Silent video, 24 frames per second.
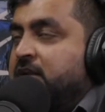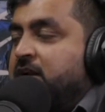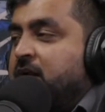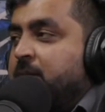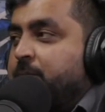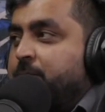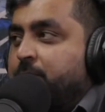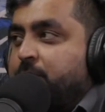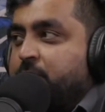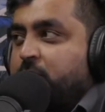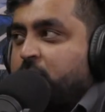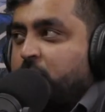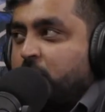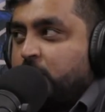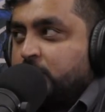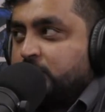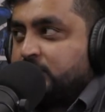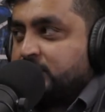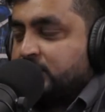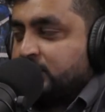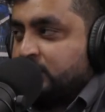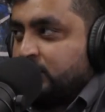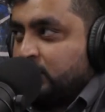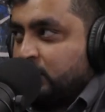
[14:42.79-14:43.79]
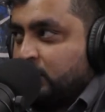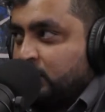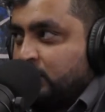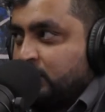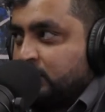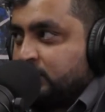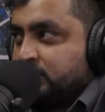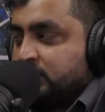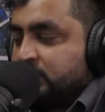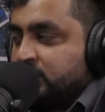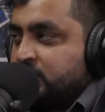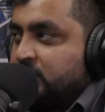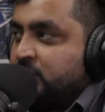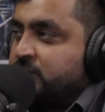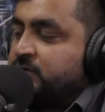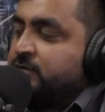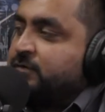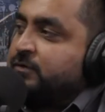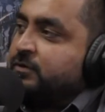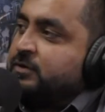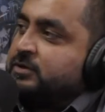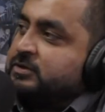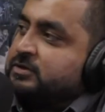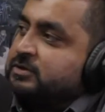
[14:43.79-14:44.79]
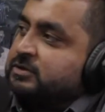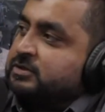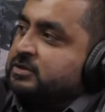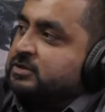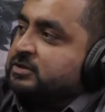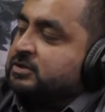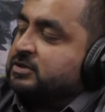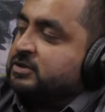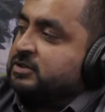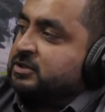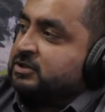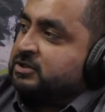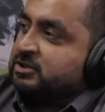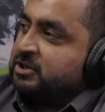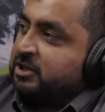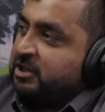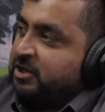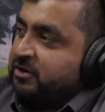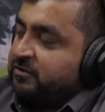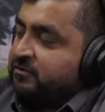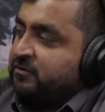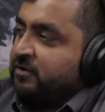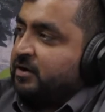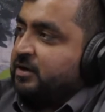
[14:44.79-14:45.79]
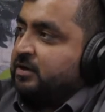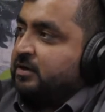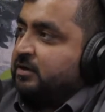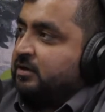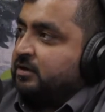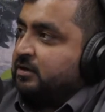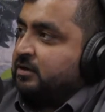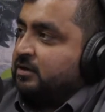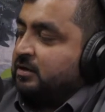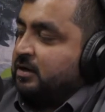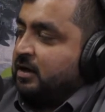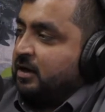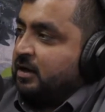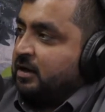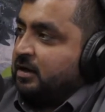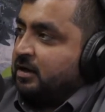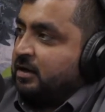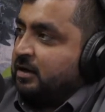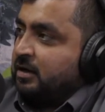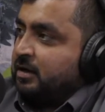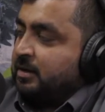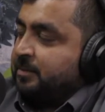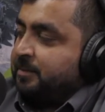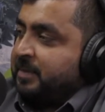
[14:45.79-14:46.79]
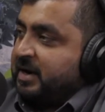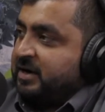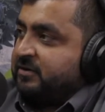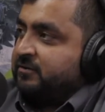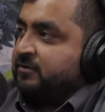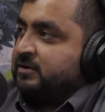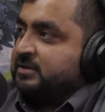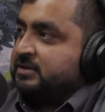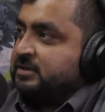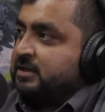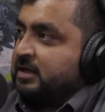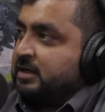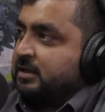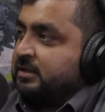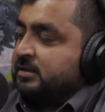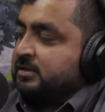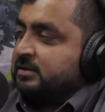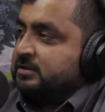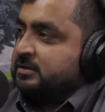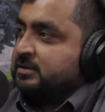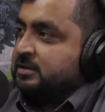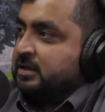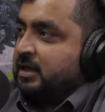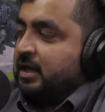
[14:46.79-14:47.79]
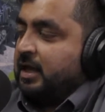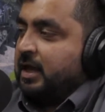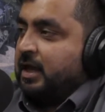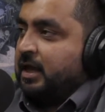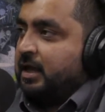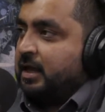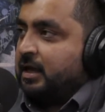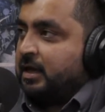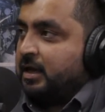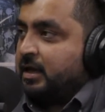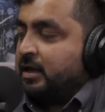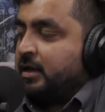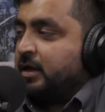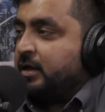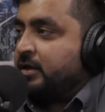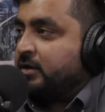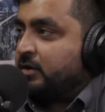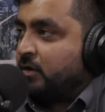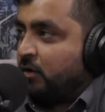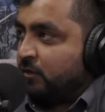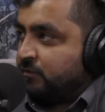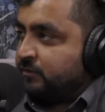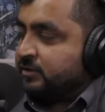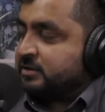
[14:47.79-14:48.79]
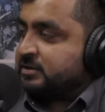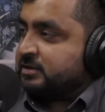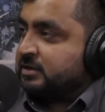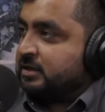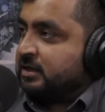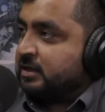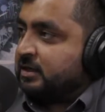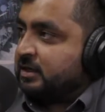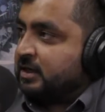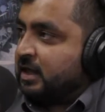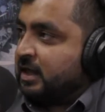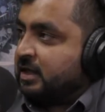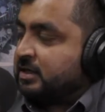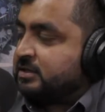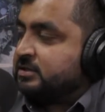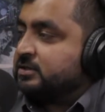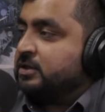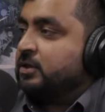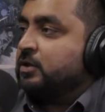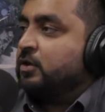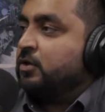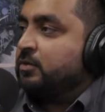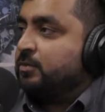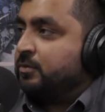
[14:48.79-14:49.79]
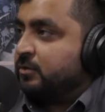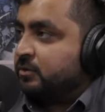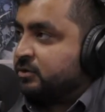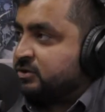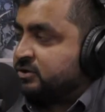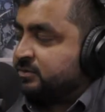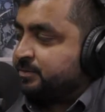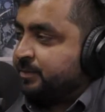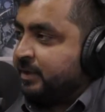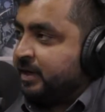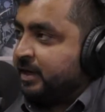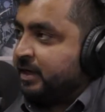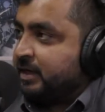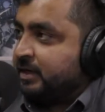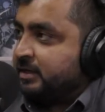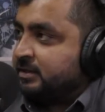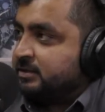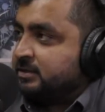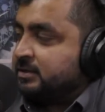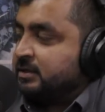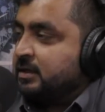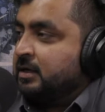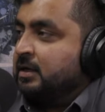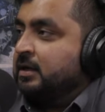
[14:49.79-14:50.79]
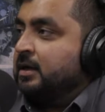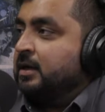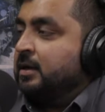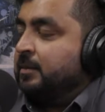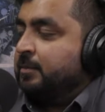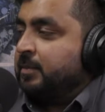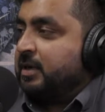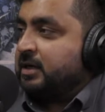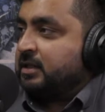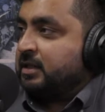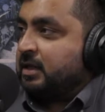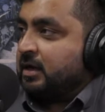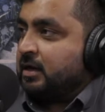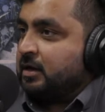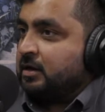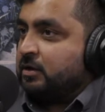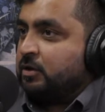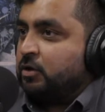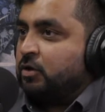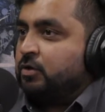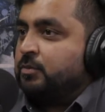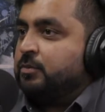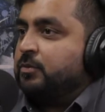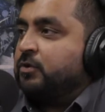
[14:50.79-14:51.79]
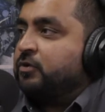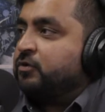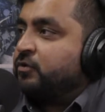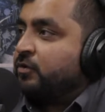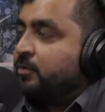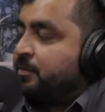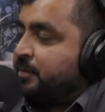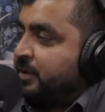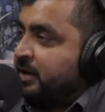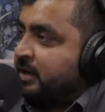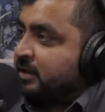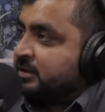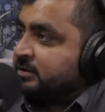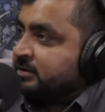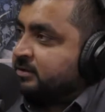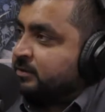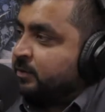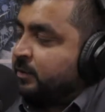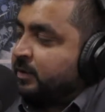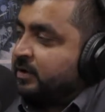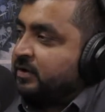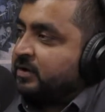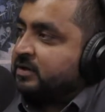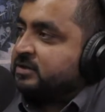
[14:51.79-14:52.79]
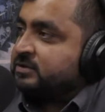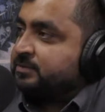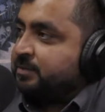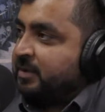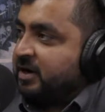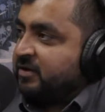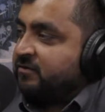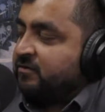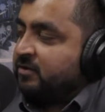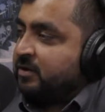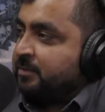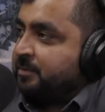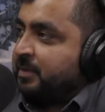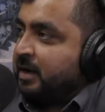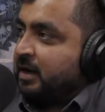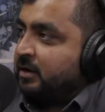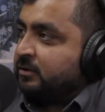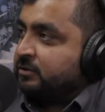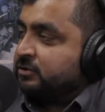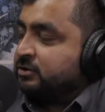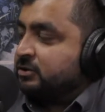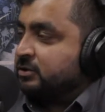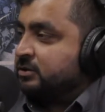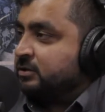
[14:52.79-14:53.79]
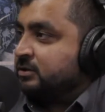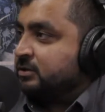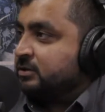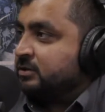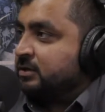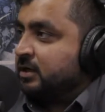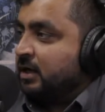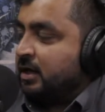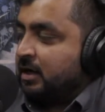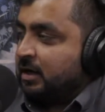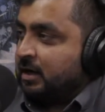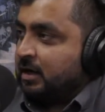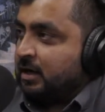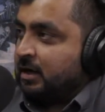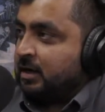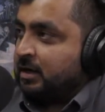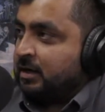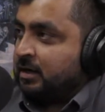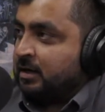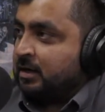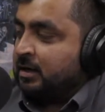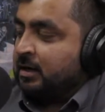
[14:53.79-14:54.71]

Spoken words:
are pros and cons, because for instance, the cylindrical battery cells, it obviously takes a lot more space, but they are a lot more robust, whereas battery pouches are